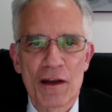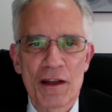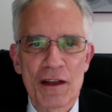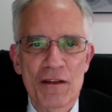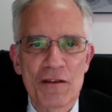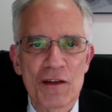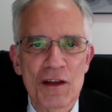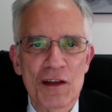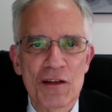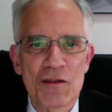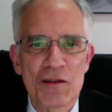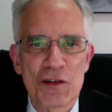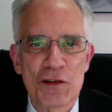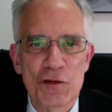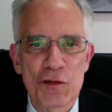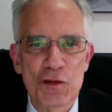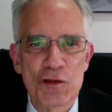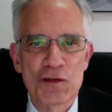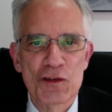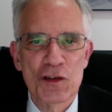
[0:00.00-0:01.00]
in the
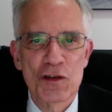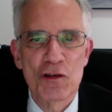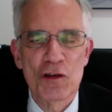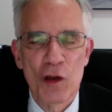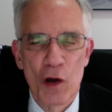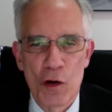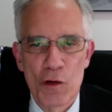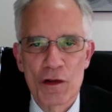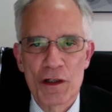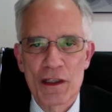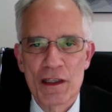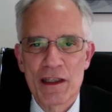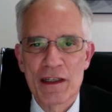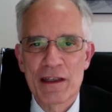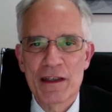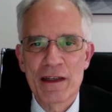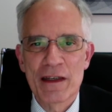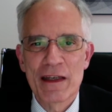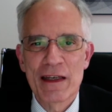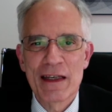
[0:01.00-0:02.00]
institution
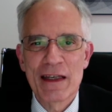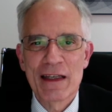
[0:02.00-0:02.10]
locally,